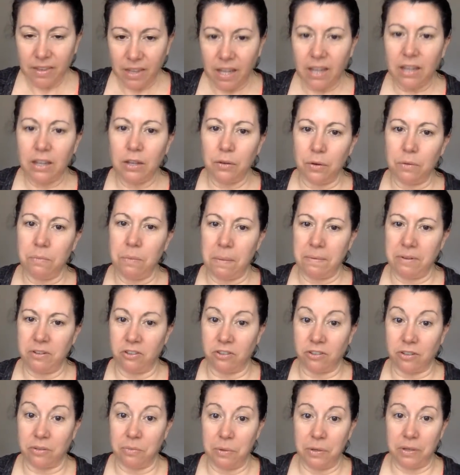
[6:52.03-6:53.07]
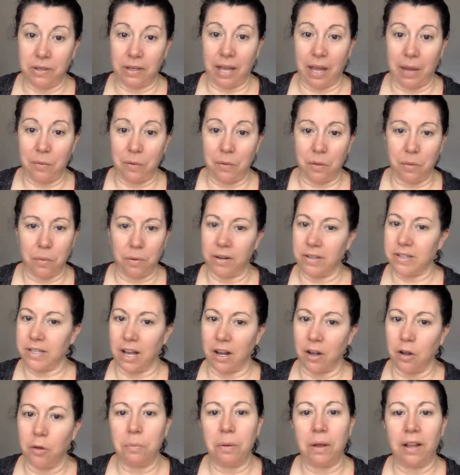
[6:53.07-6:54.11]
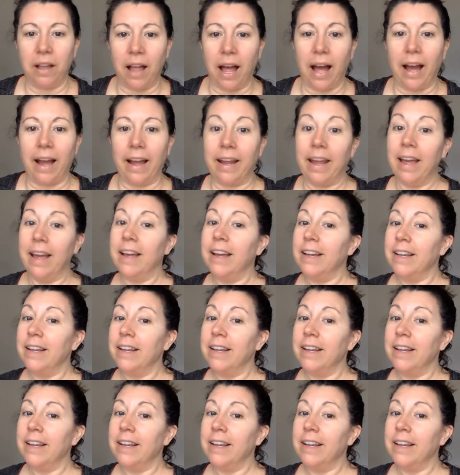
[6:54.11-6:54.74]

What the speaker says: he would maybe just communicate with words. Uncle Bill, I